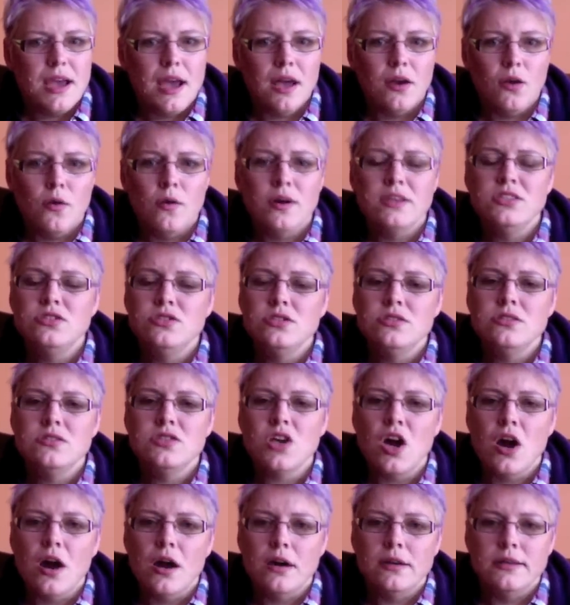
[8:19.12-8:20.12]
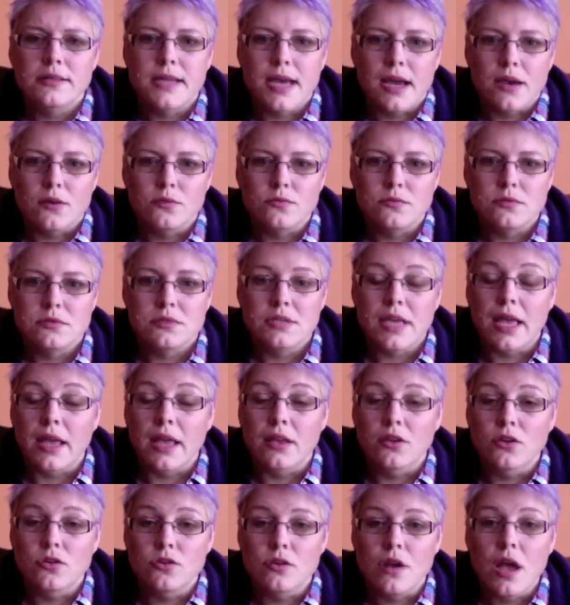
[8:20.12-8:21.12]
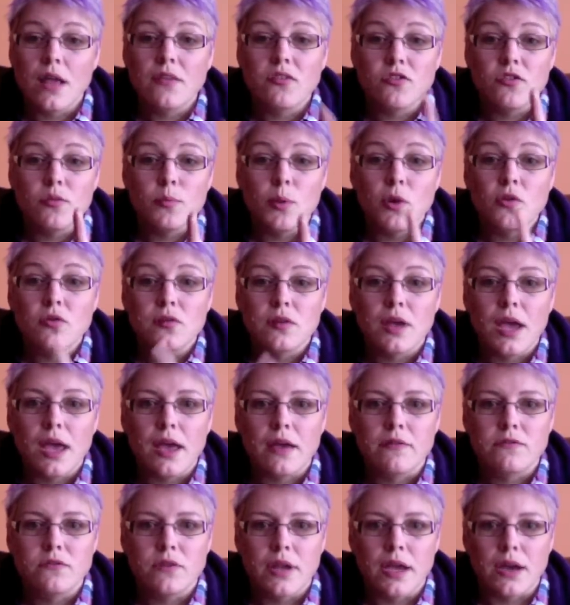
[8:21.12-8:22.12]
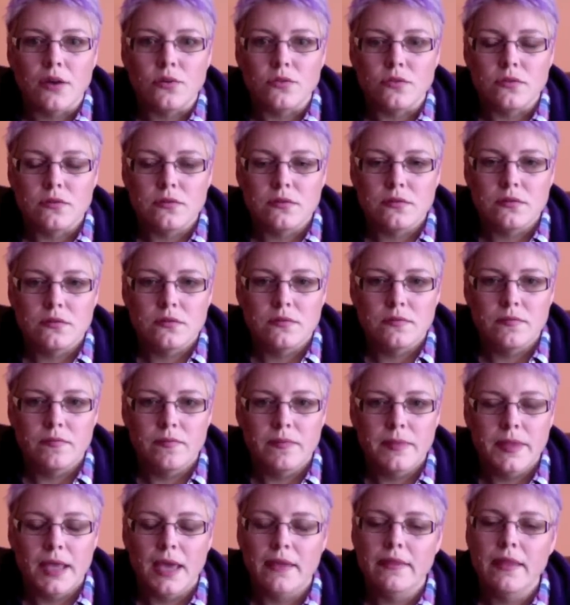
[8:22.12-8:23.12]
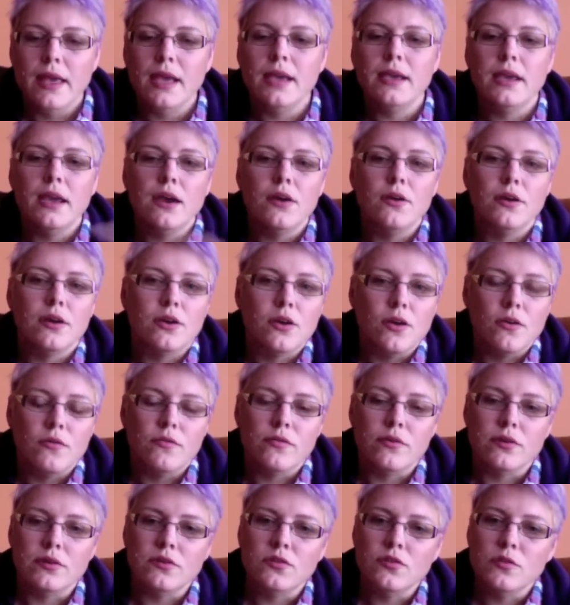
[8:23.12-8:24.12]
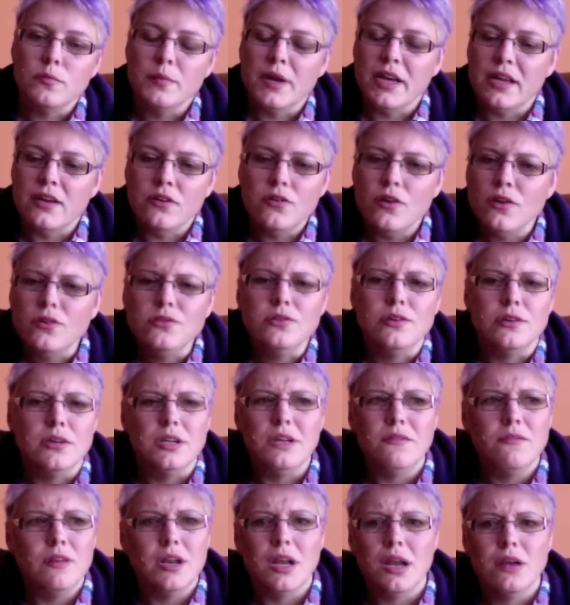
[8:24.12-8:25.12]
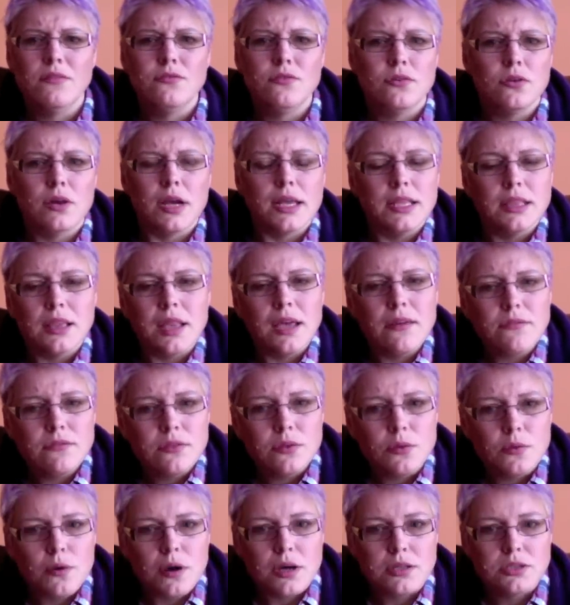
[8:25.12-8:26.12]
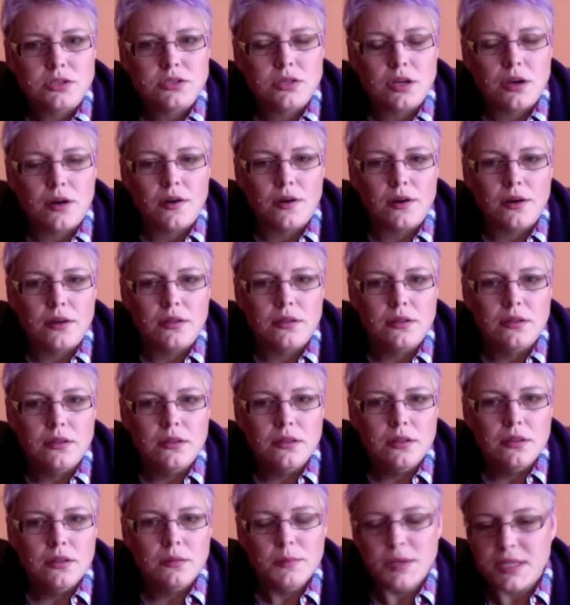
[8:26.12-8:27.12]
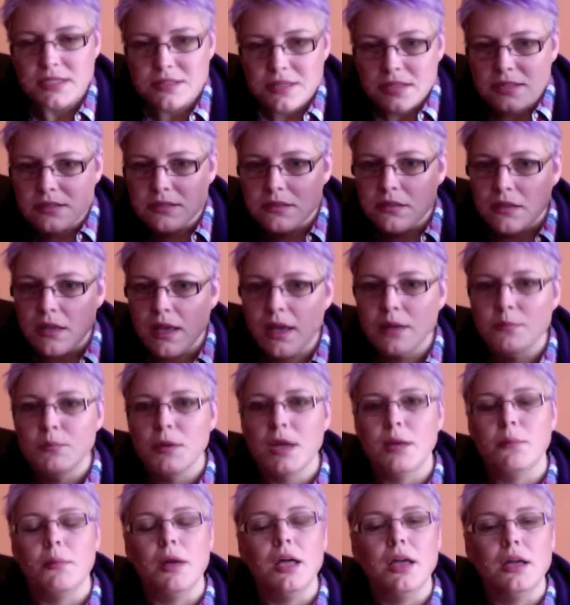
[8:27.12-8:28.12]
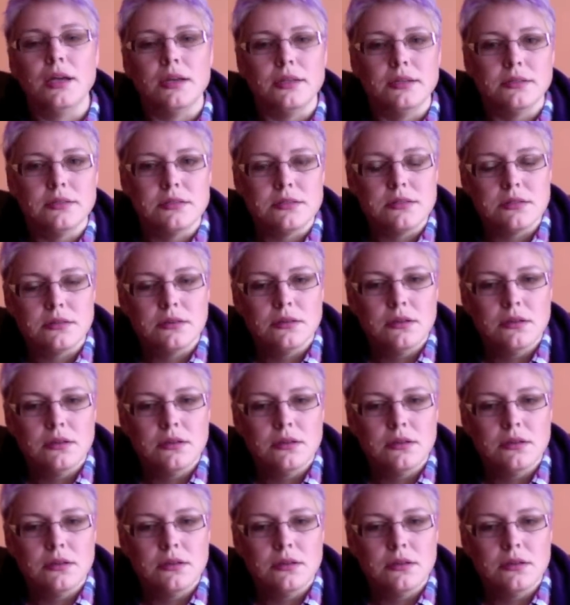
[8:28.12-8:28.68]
questions are doubts, and you're not supposed to have doubts. And that carried over into my adulthood, even after I'd left the Watchtower, because they still had my mind.